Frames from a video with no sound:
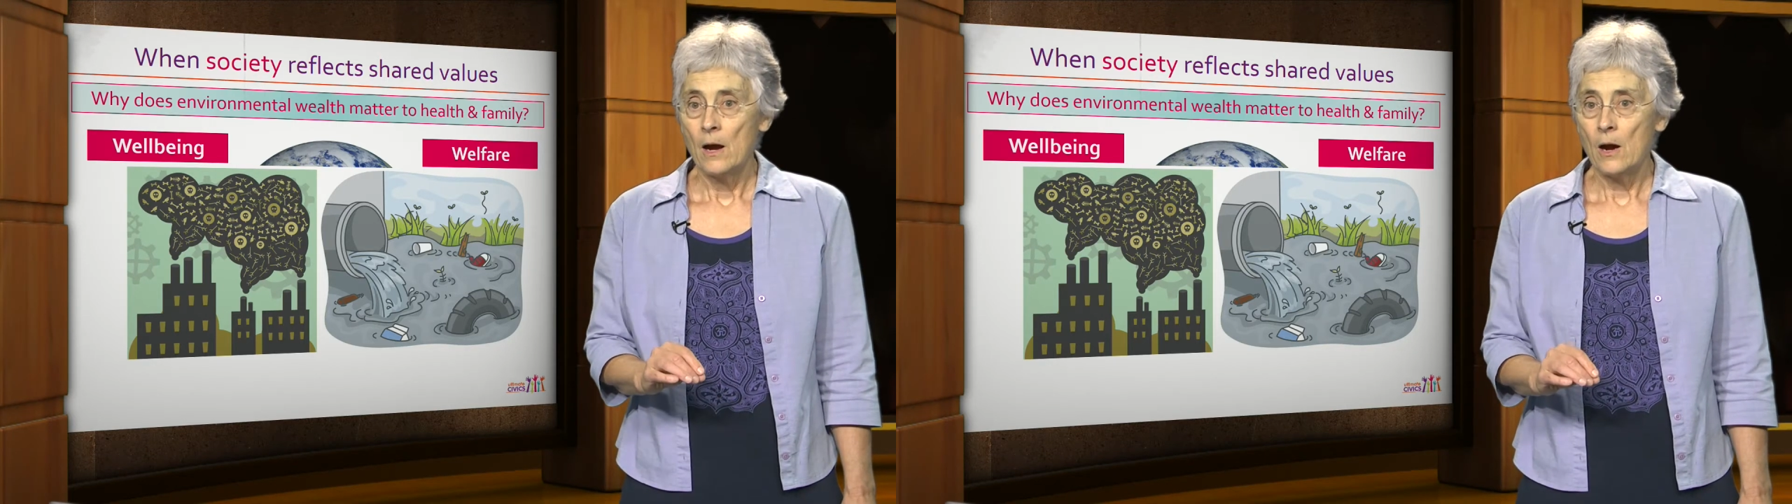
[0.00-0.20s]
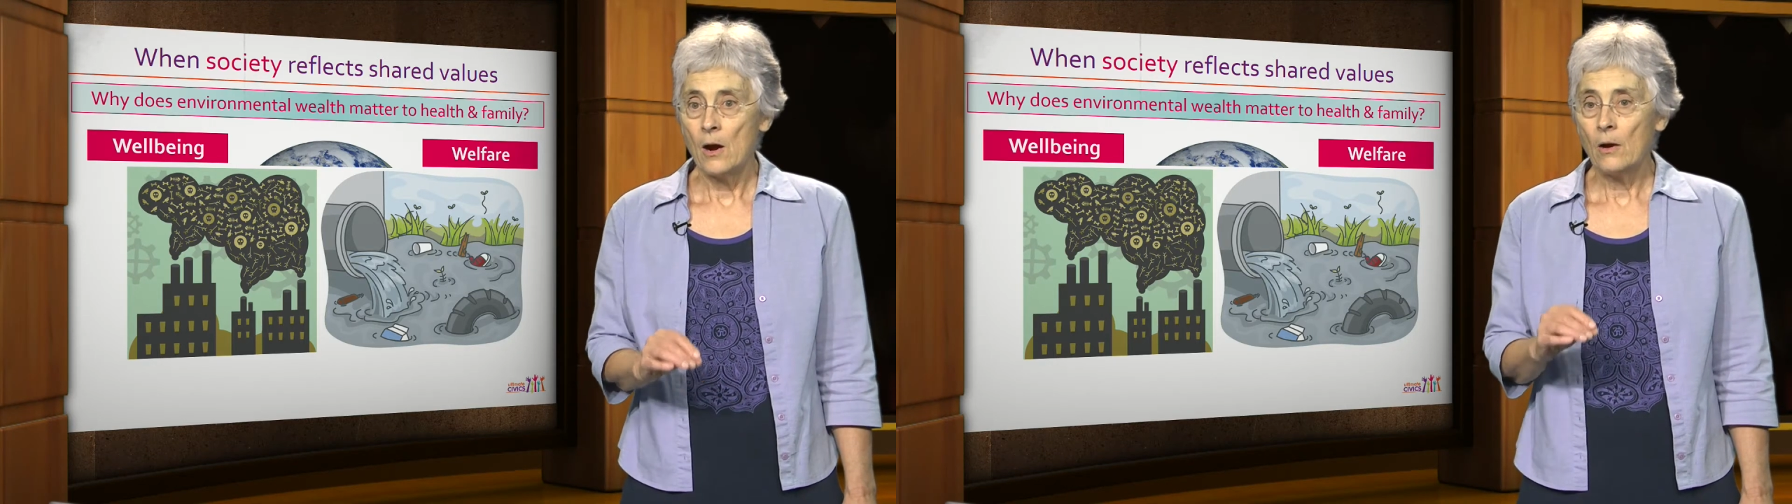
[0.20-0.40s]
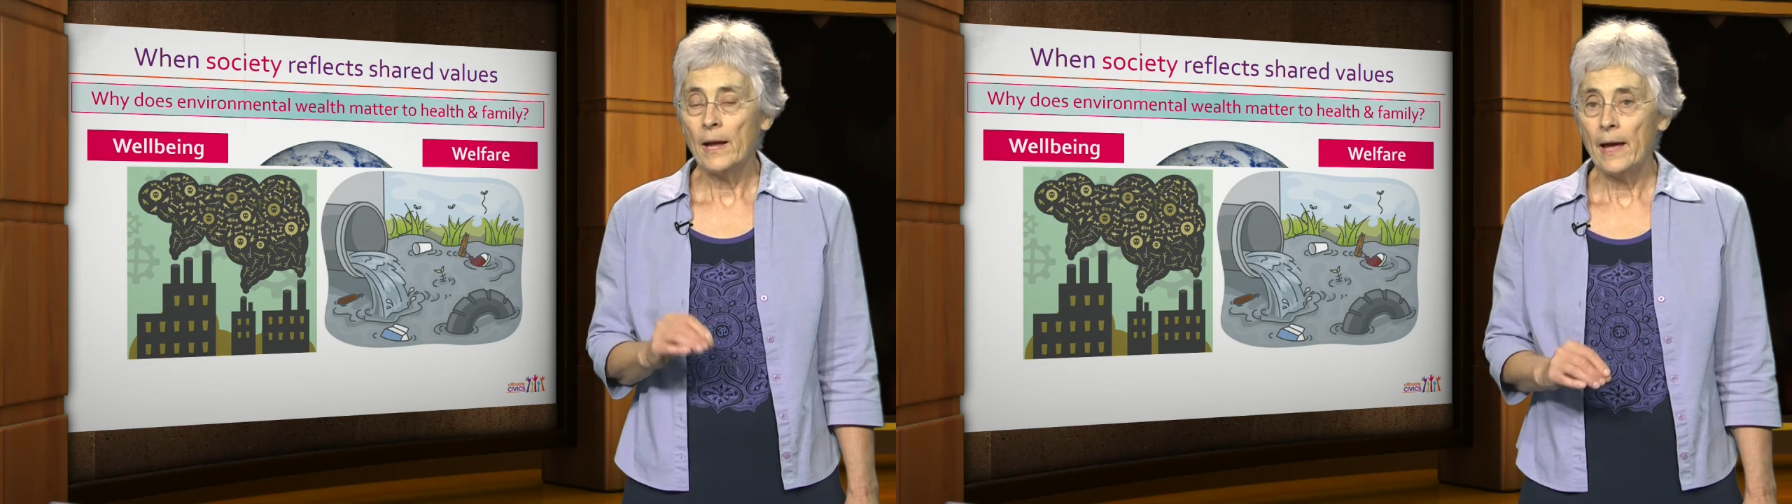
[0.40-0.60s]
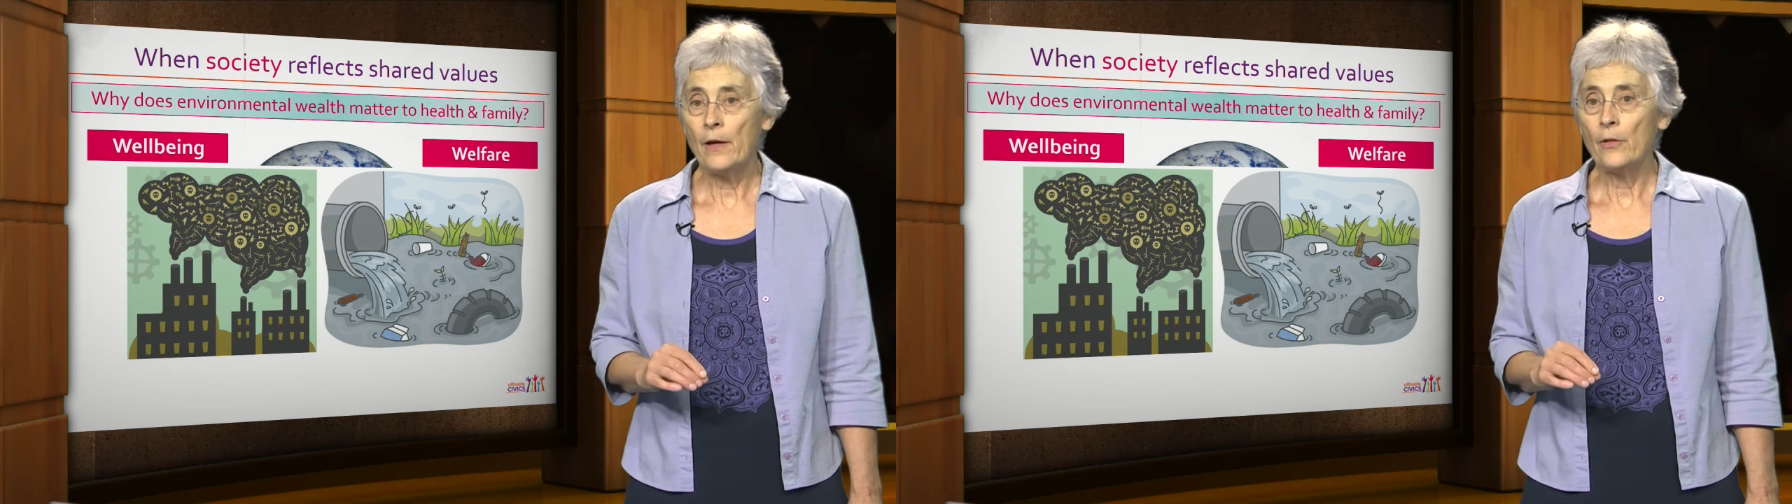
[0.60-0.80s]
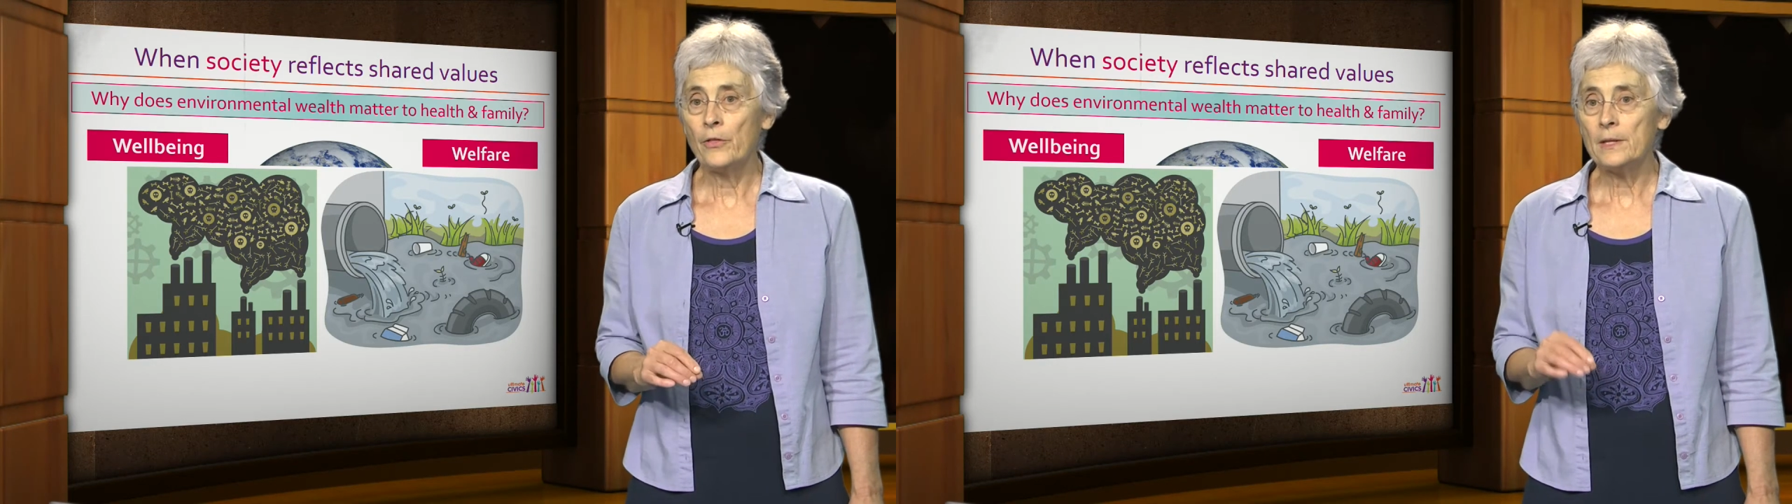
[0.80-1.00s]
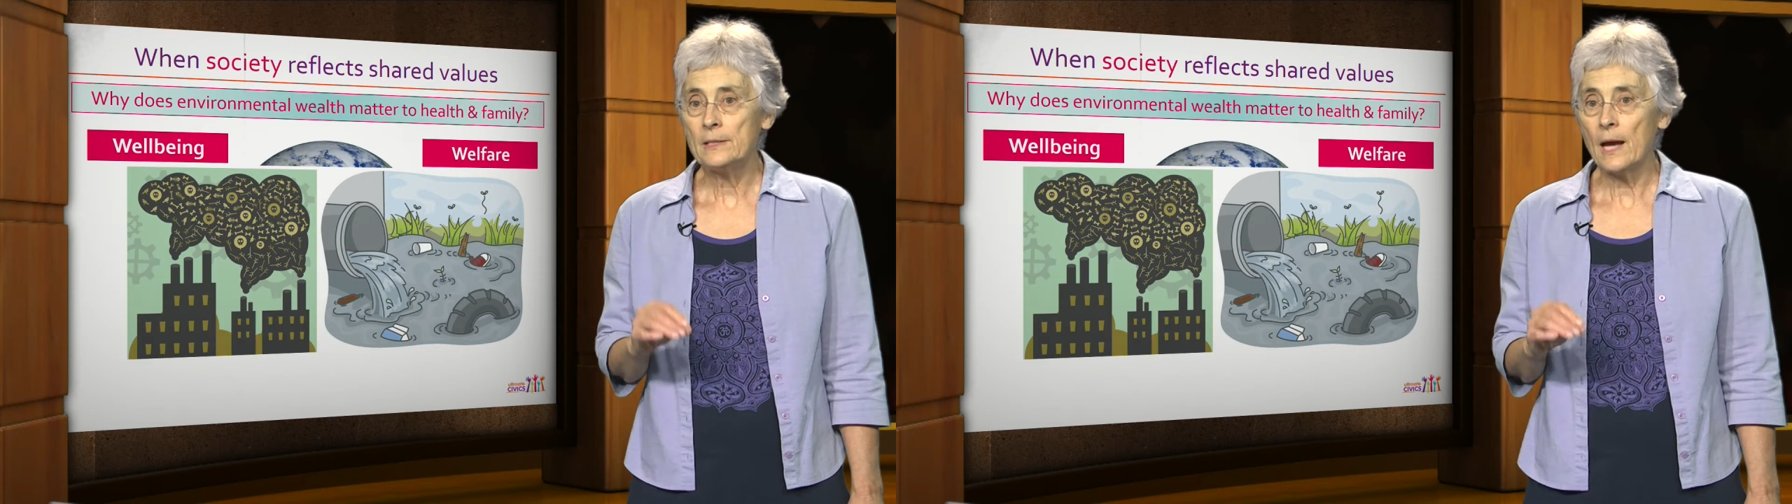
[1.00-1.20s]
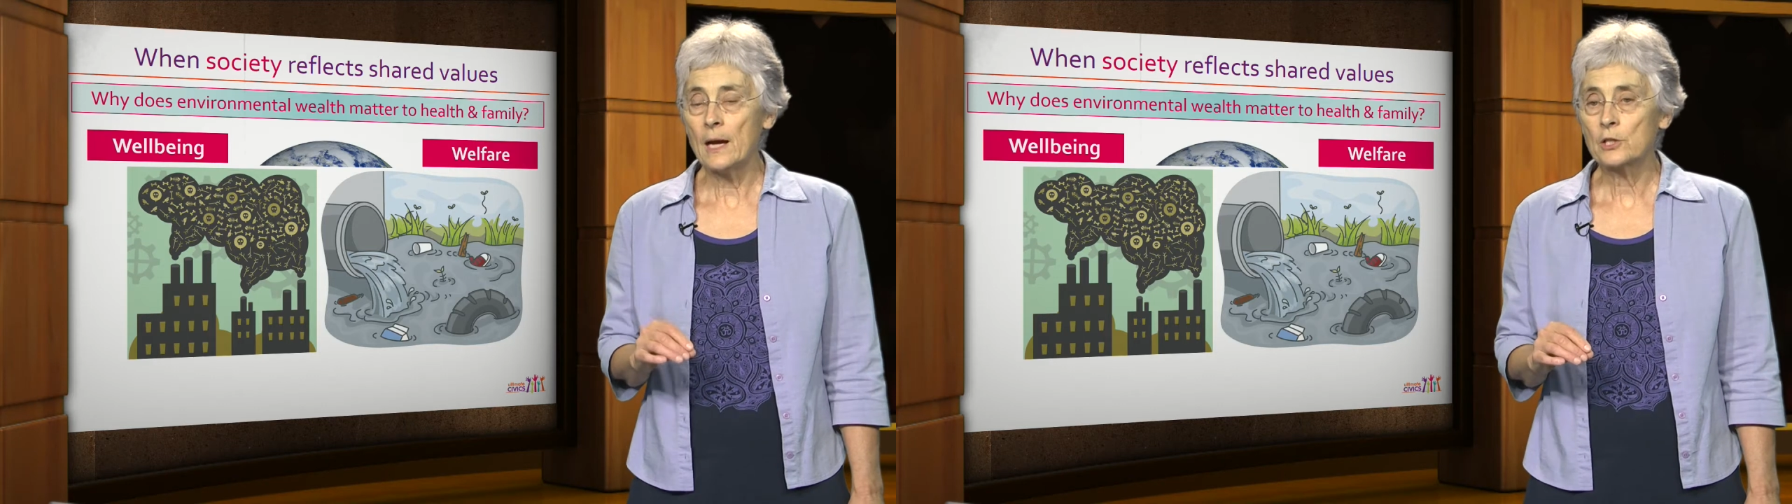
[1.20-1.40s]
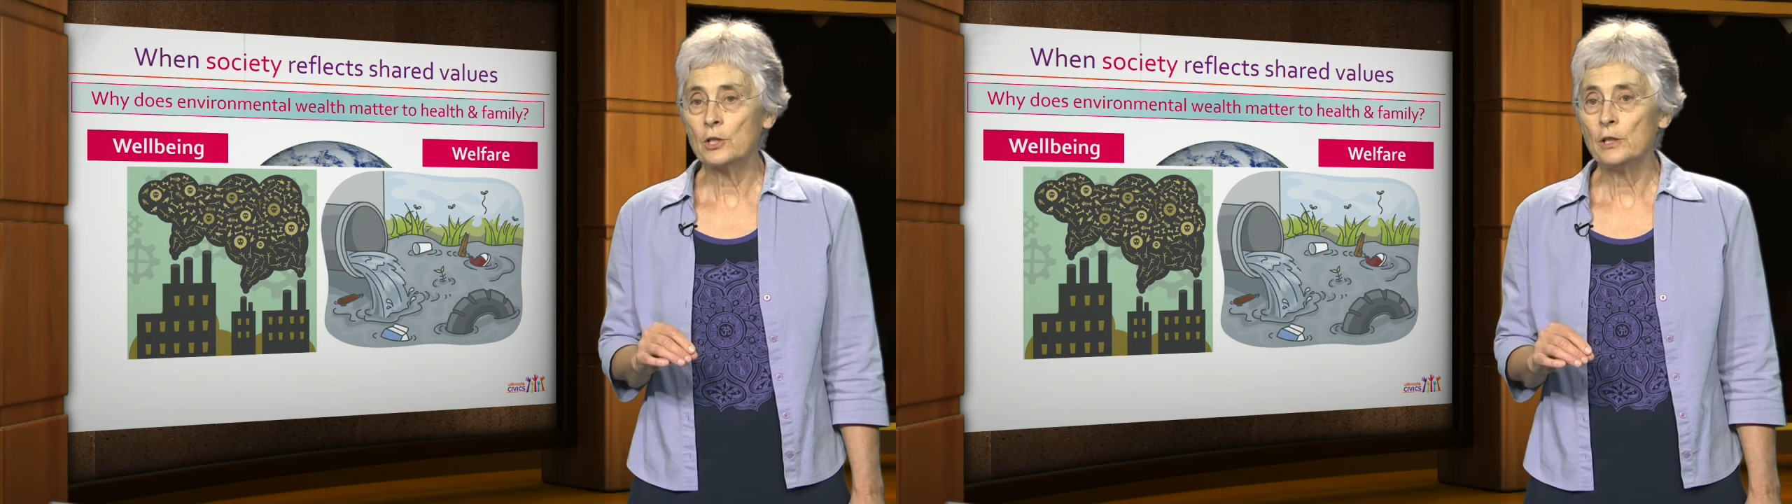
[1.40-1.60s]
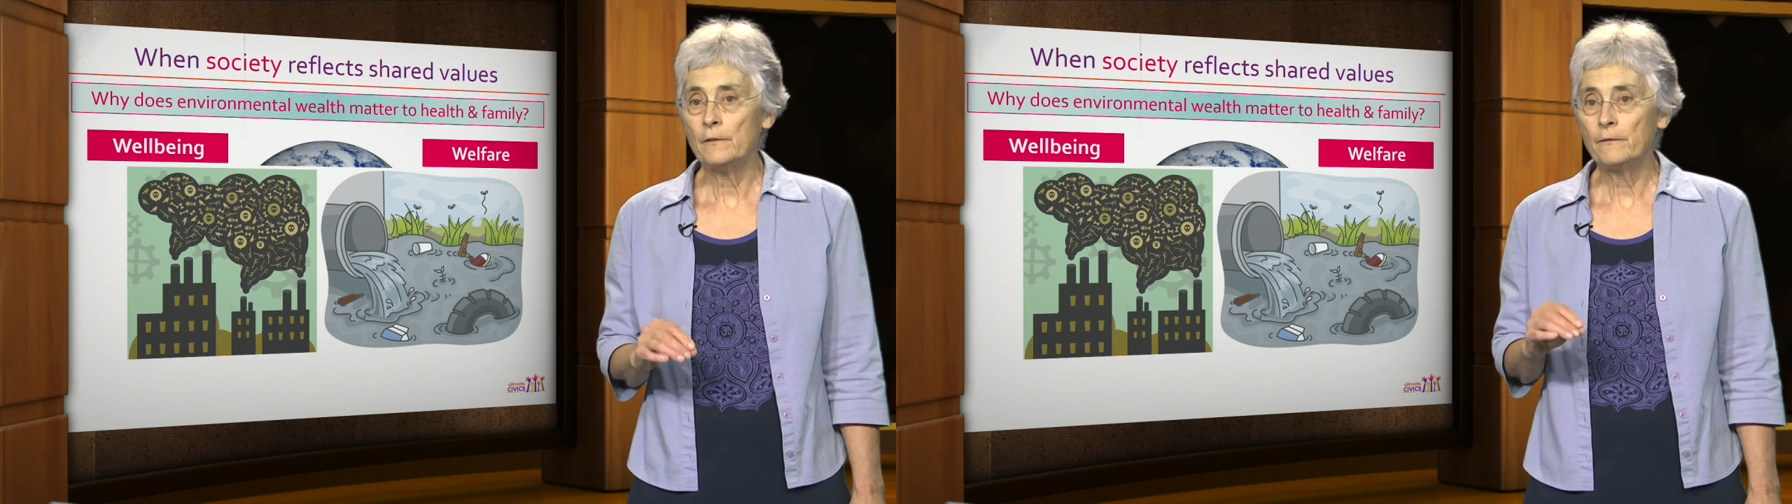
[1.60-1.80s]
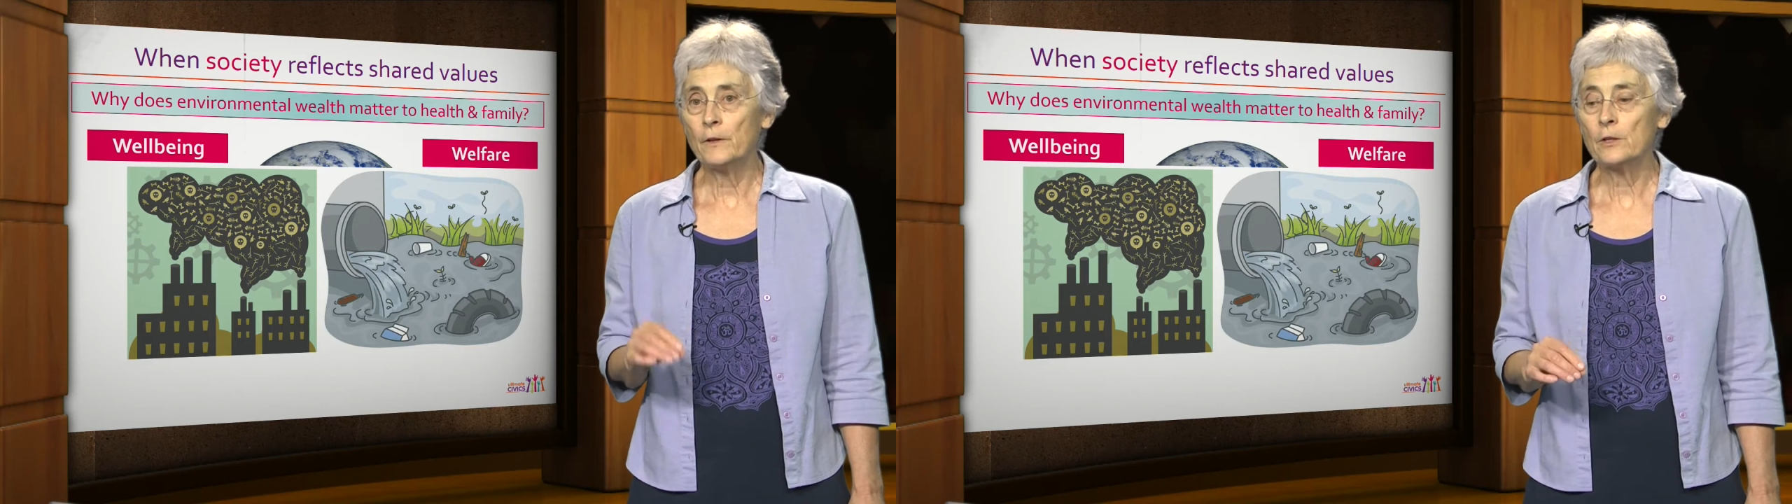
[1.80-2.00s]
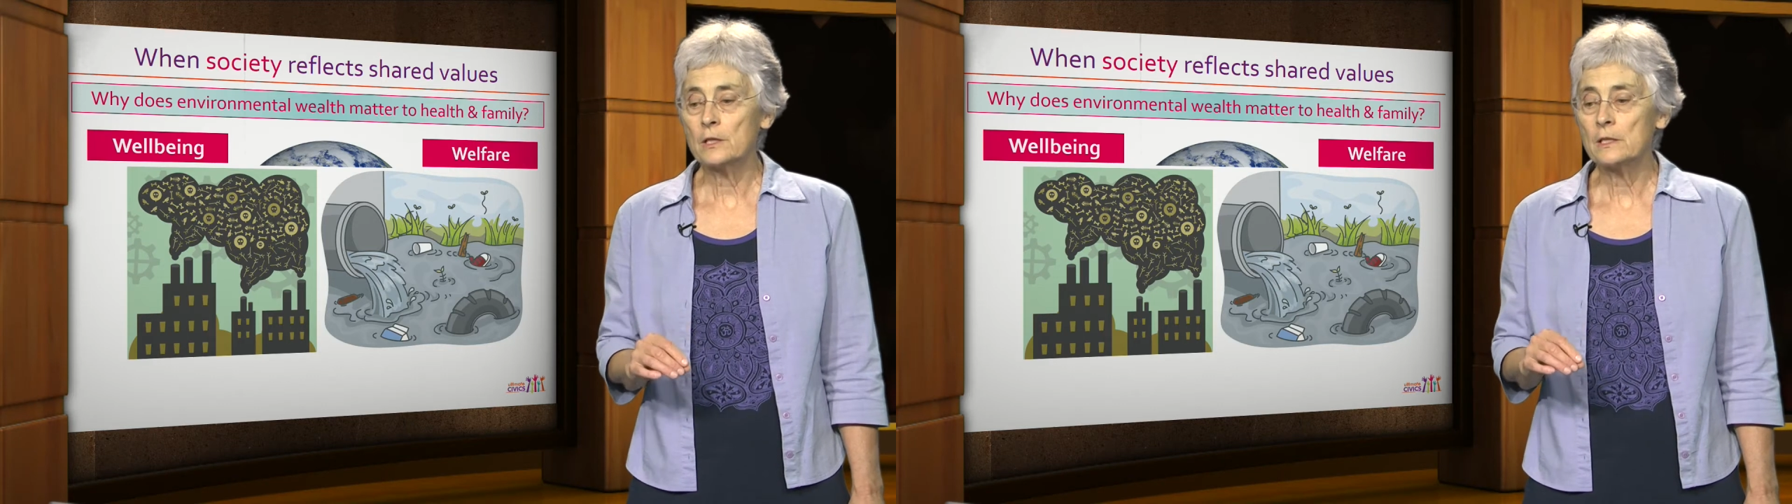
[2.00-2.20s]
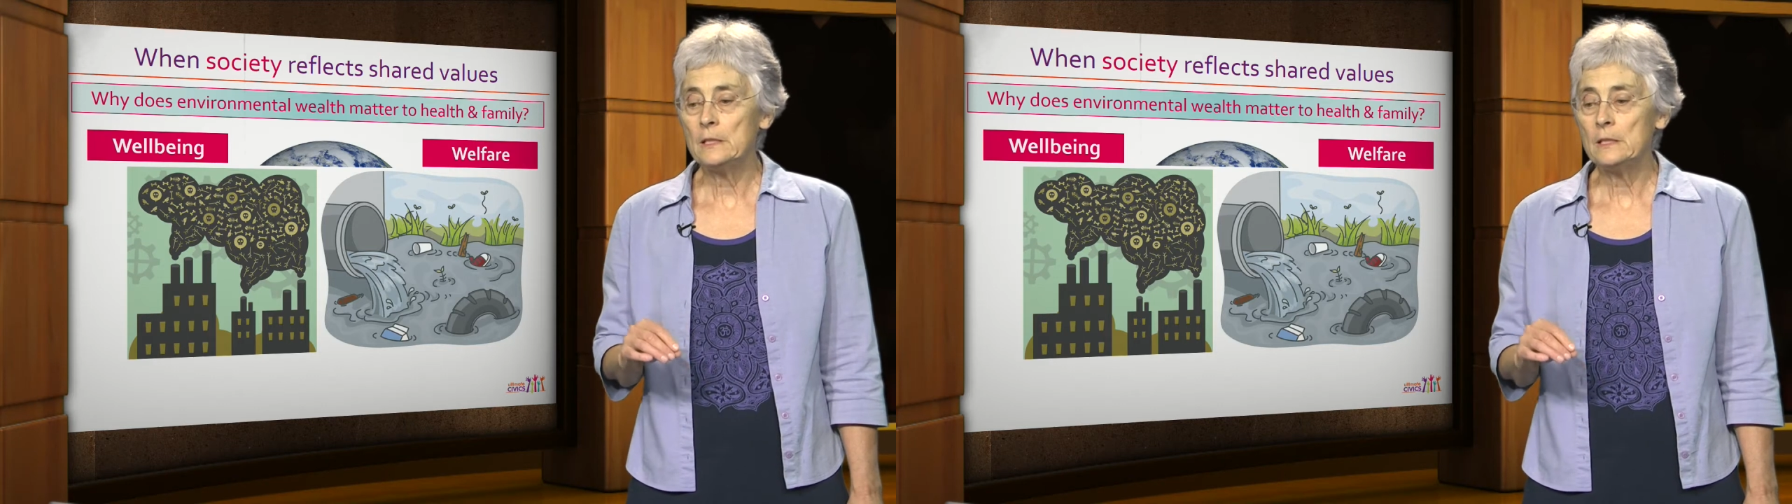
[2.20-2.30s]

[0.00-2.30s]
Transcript: our health is actually first